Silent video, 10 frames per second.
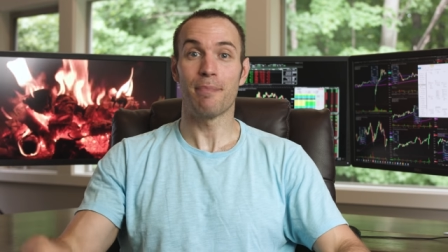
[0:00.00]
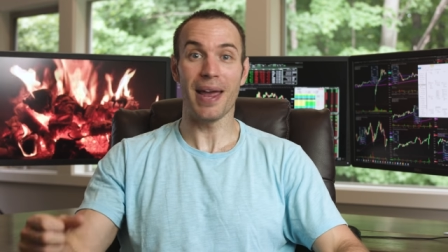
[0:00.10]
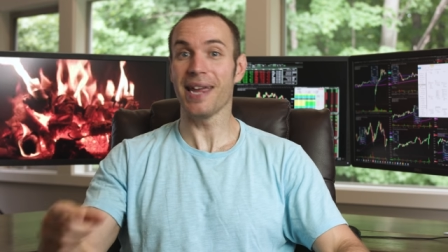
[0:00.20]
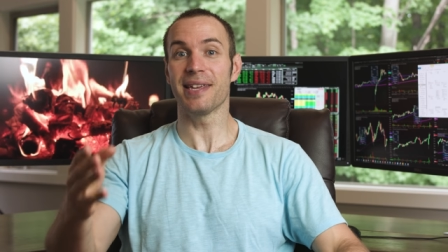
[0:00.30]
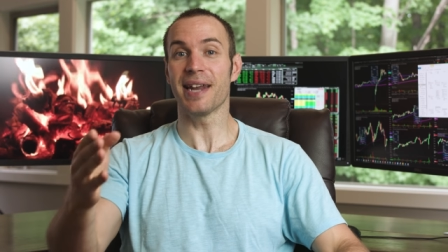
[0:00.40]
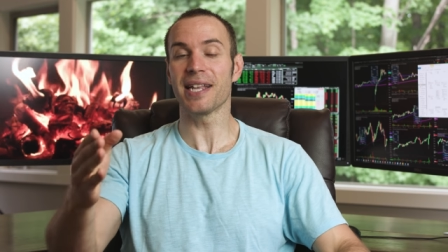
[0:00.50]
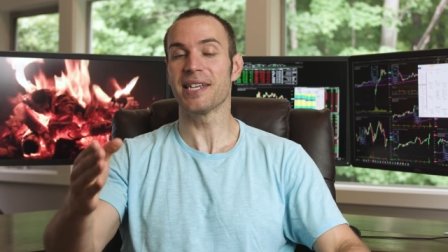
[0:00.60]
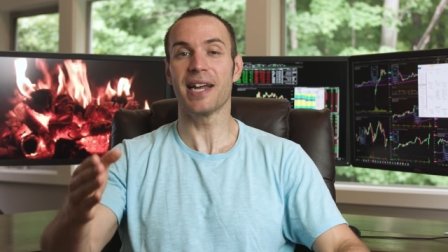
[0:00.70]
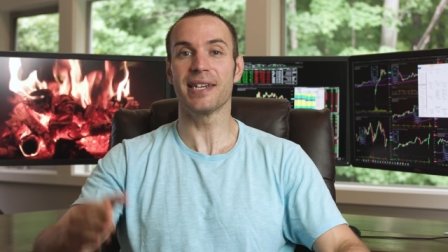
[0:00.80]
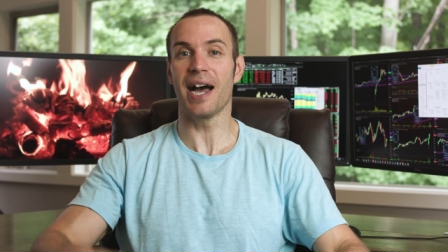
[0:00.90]
Pay the
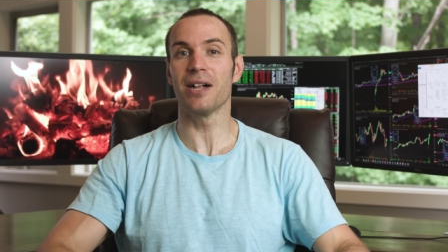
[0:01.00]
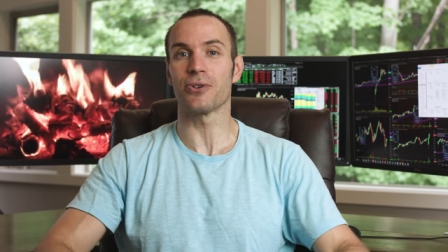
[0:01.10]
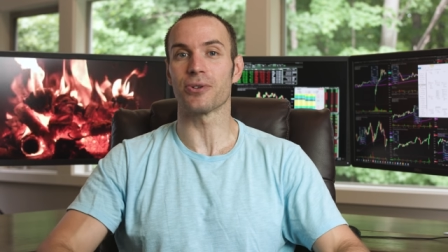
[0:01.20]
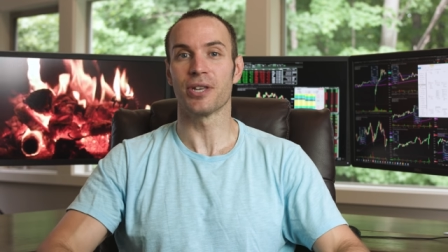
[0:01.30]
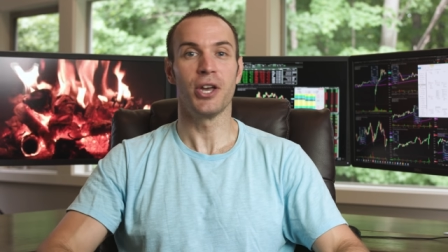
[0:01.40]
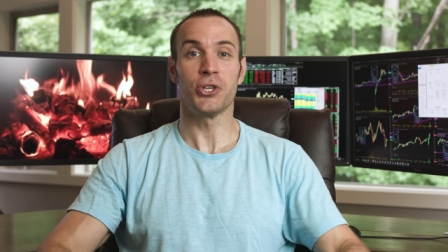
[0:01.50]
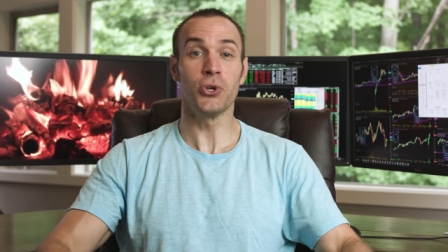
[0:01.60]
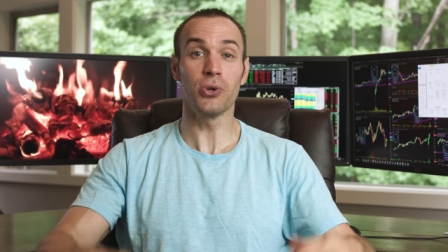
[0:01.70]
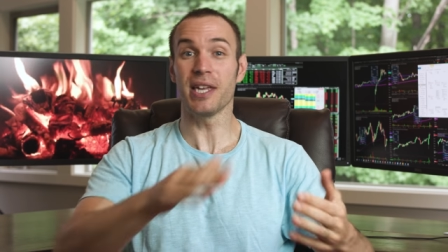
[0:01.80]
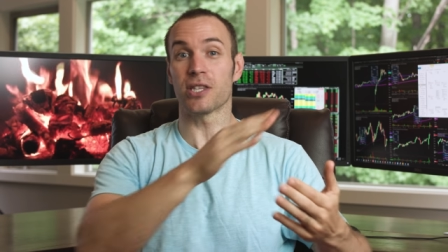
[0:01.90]
$99.
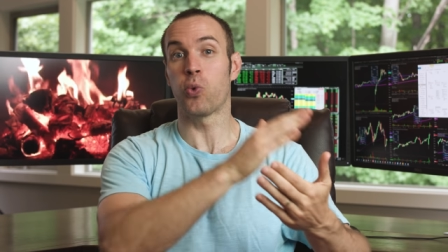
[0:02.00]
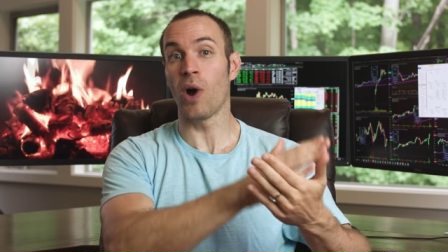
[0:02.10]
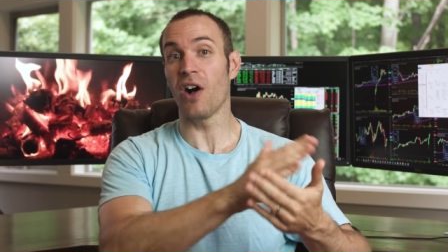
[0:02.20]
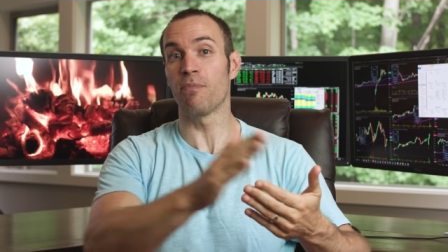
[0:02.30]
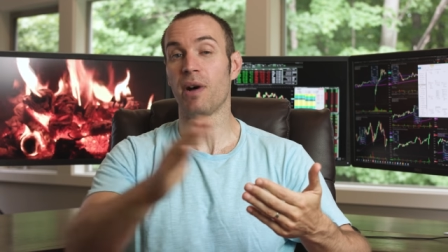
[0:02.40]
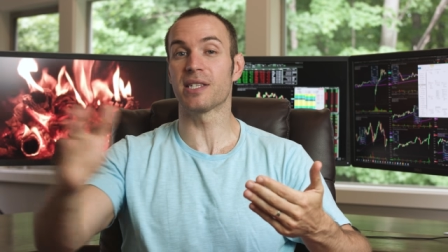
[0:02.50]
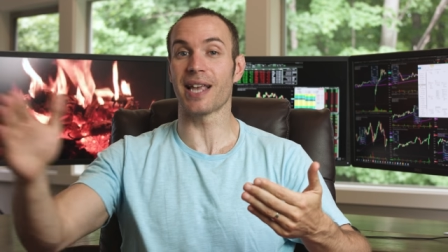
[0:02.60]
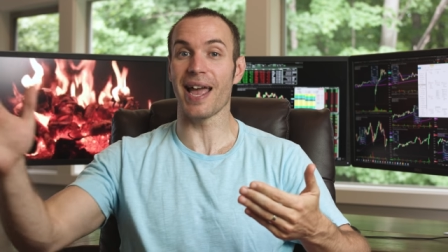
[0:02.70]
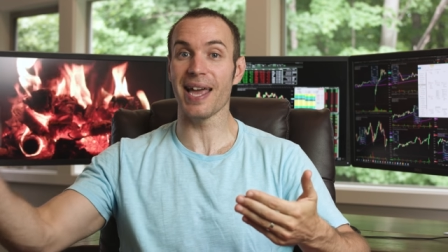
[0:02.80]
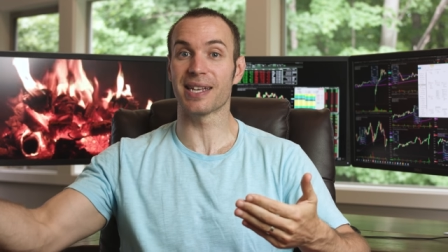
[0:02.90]
You'll get 12 months
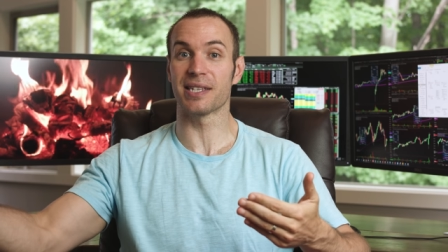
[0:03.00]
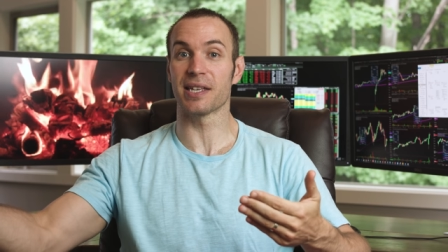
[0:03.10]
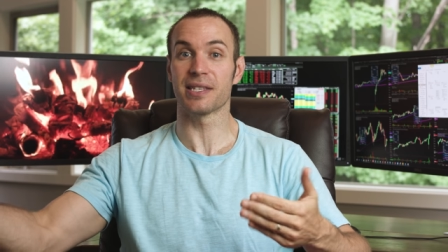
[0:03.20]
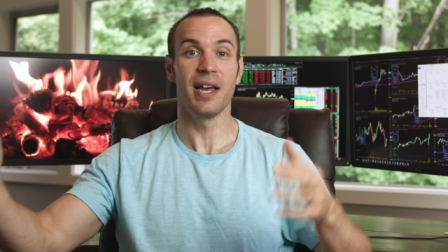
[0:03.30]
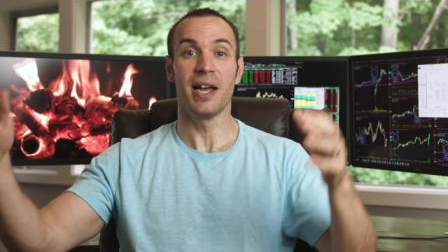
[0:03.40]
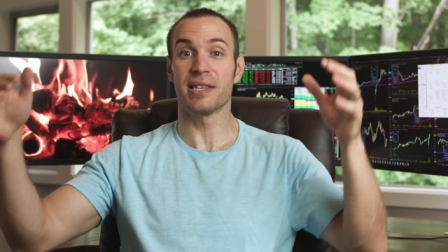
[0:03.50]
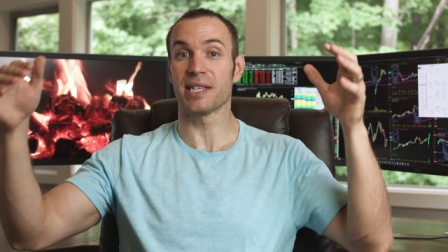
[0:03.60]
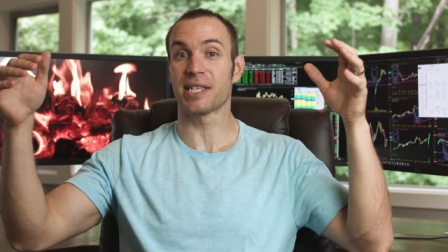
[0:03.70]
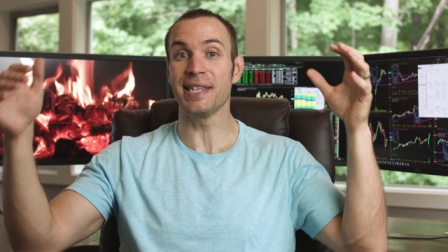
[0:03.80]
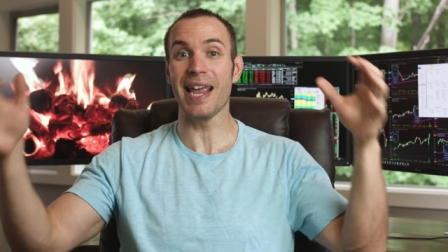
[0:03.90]
access to
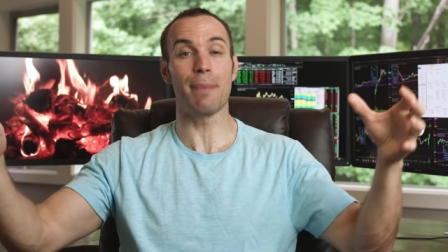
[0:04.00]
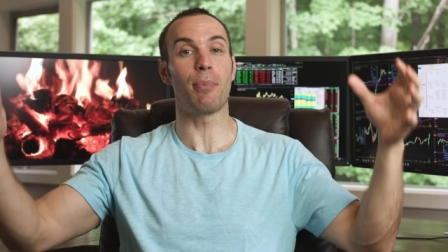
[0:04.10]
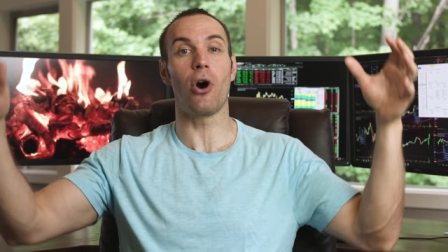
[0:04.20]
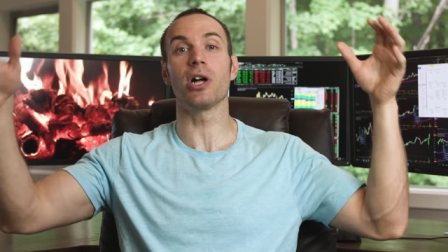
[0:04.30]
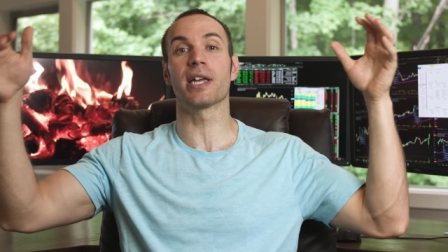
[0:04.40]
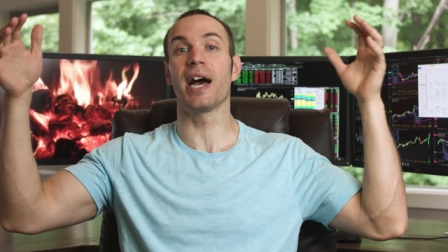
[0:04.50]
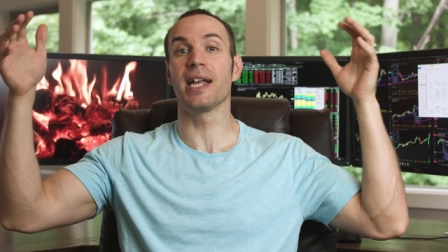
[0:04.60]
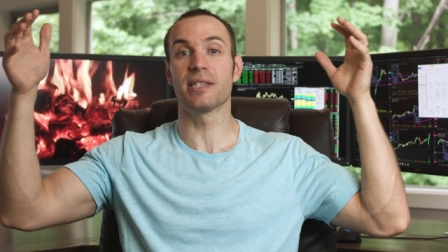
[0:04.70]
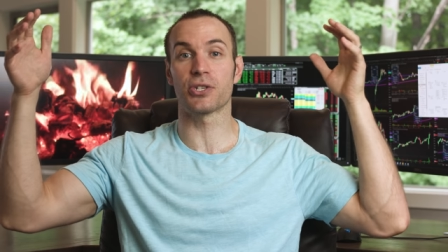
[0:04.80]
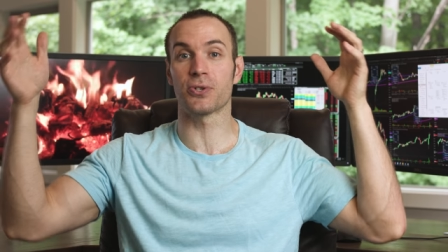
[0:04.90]
snap all
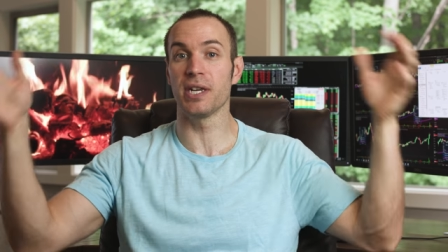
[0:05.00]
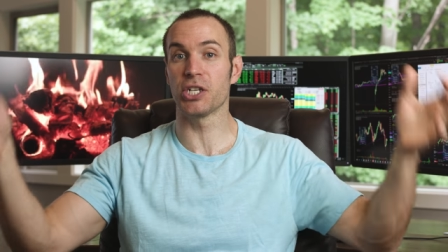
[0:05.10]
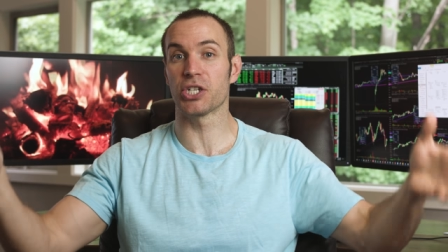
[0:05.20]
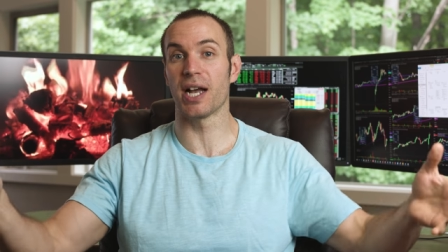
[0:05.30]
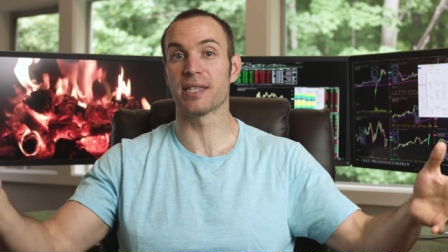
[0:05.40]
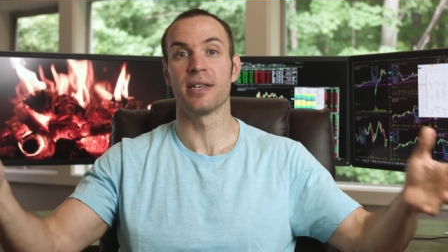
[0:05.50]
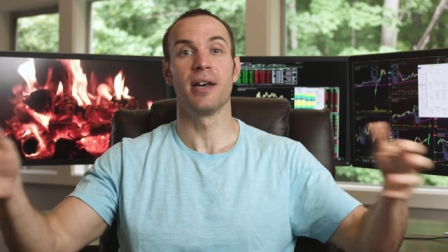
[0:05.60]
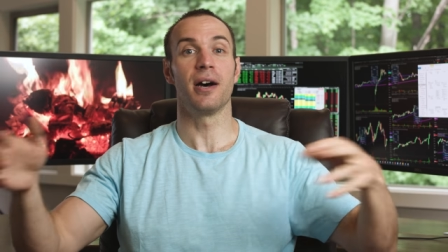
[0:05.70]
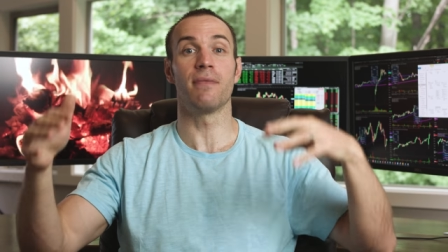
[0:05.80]
kinds of screenshots